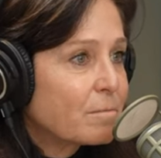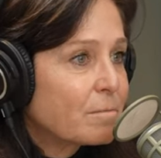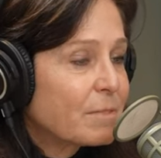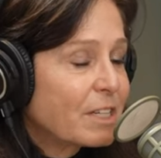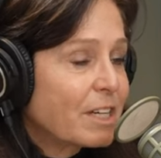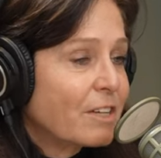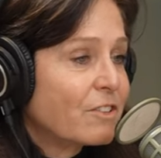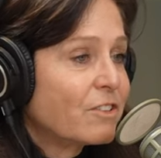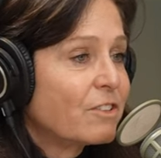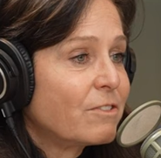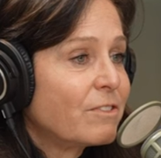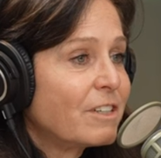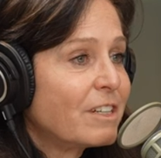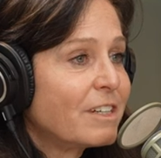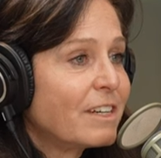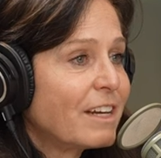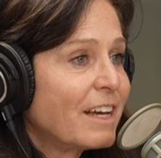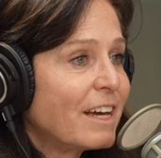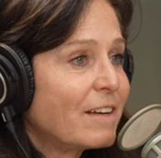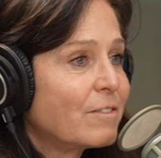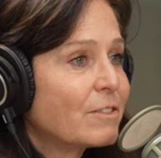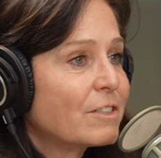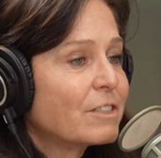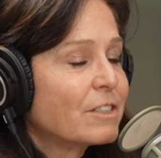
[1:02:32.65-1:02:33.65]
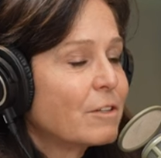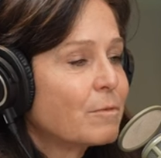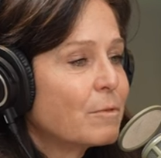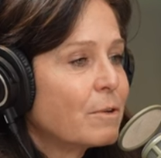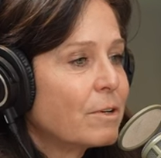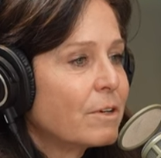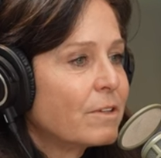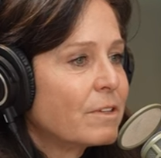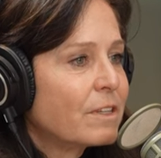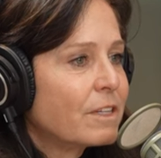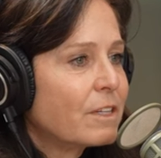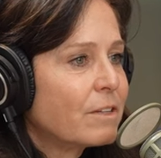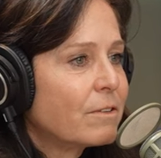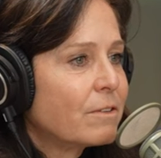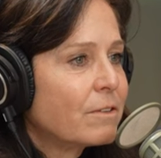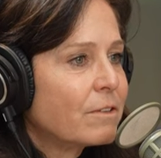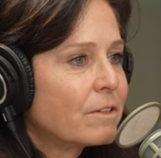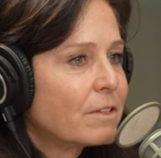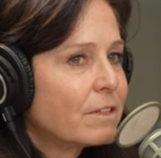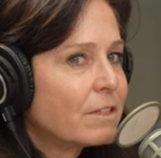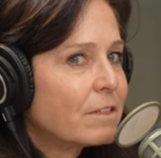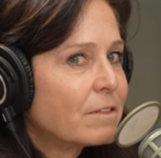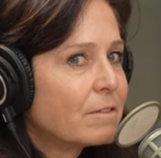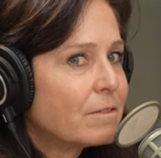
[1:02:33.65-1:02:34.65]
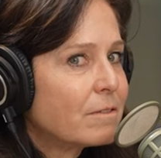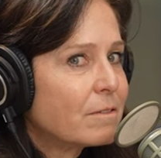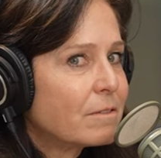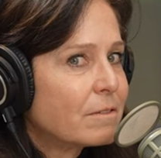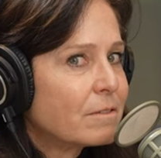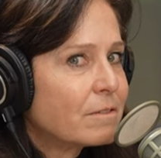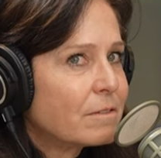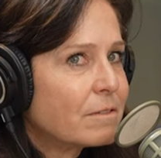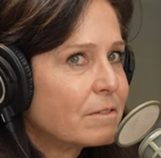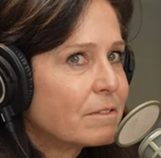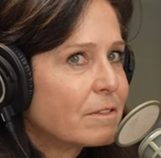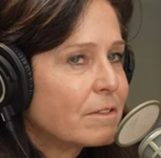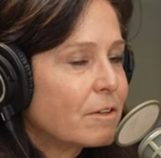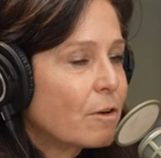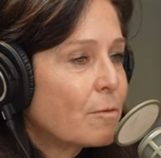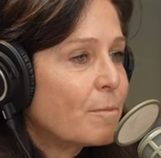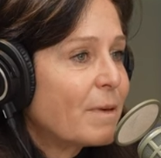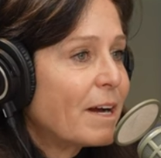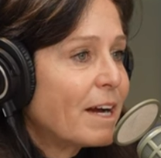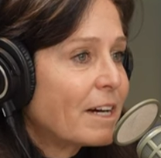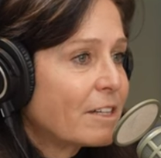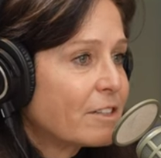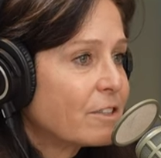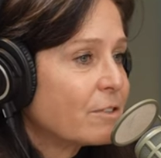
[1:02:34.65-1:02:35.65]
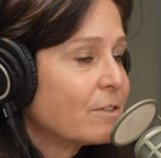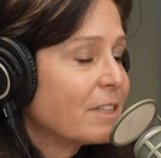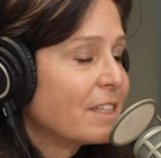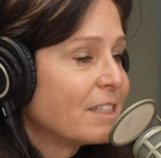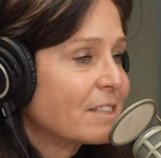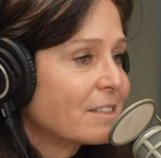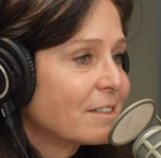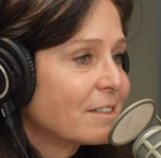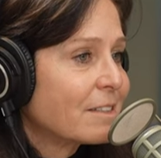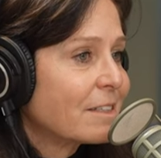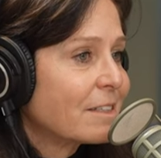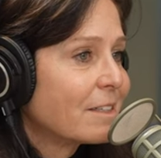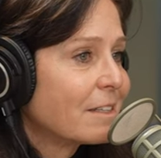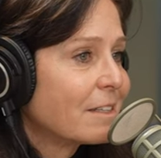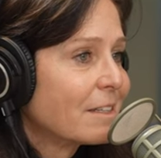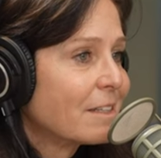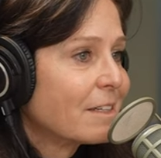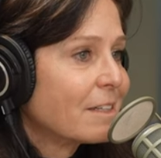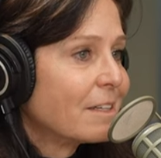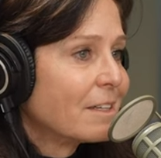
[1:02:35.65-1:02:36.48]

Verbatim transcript: because you didn't have it somewhere that you could go back to easily